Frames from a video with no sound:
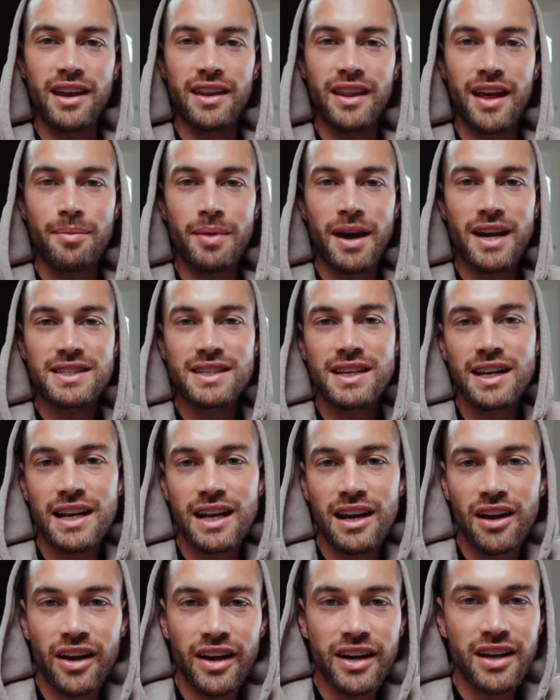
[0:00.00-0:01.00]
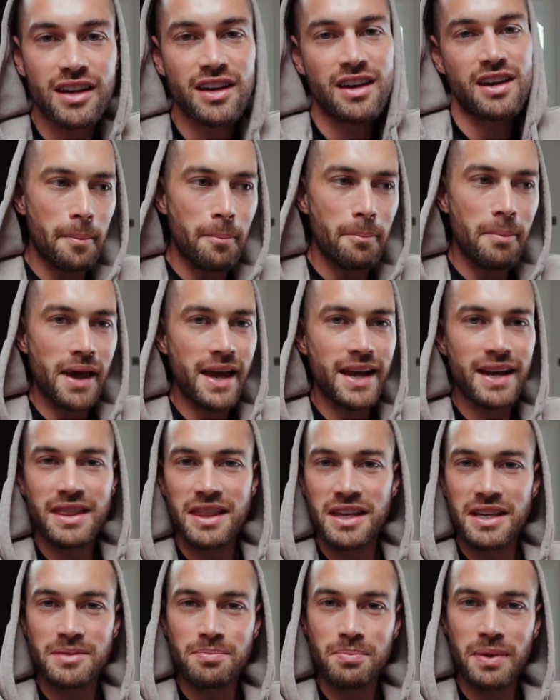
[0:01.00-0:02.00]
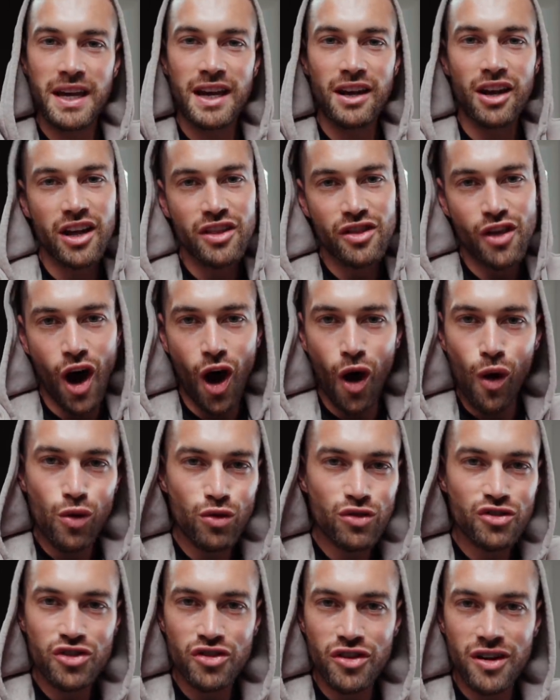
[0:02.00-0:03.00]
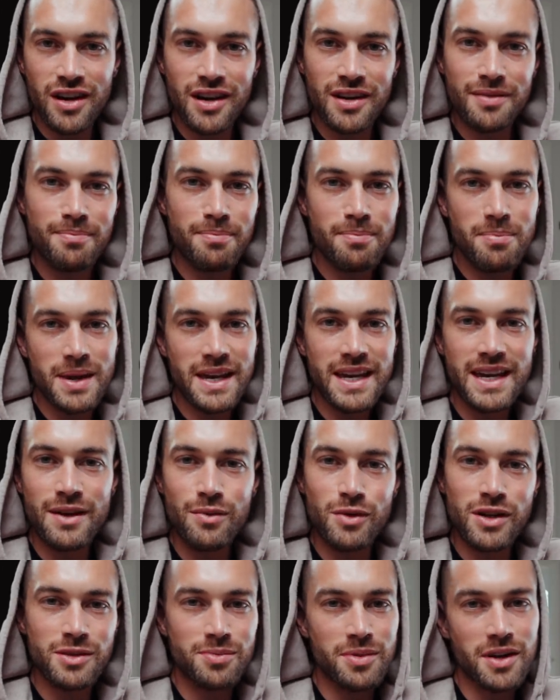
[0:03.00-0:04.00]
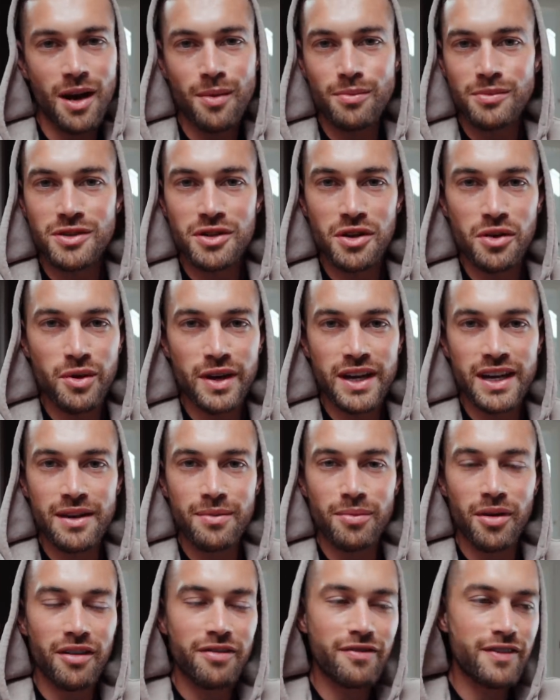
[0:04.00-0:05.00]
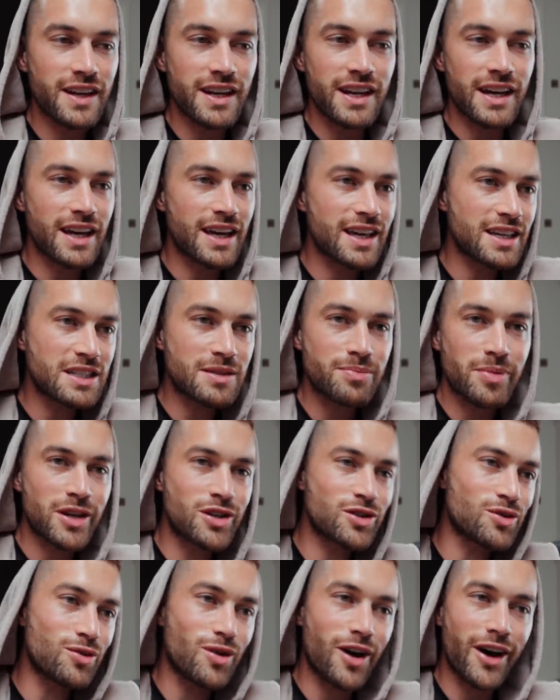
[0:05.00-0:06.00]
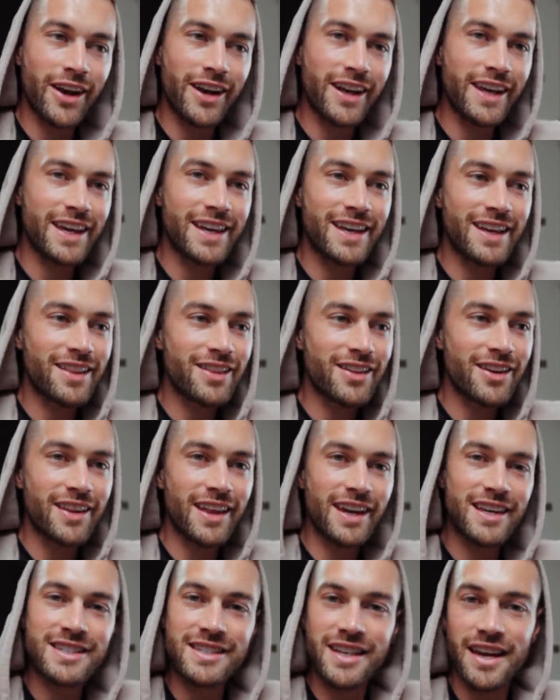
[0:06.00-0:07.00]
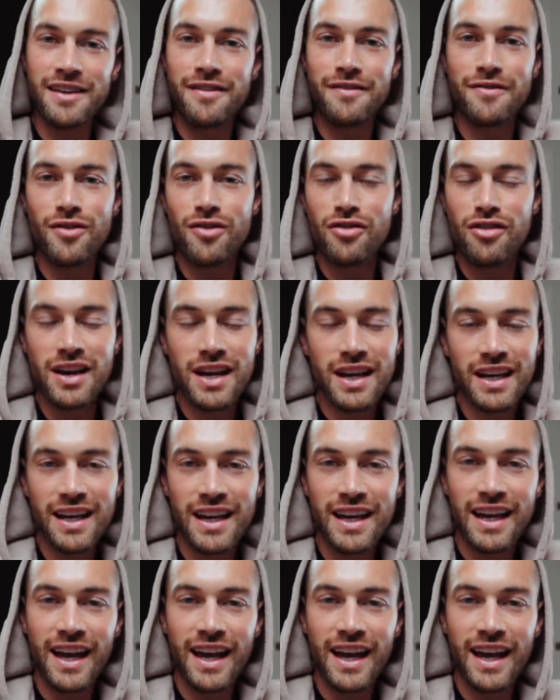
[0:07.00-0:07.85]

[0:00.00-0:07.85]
and they basically like make this bee like the ultra bee, which becomes the queen, by feeding it special honey that they save for it.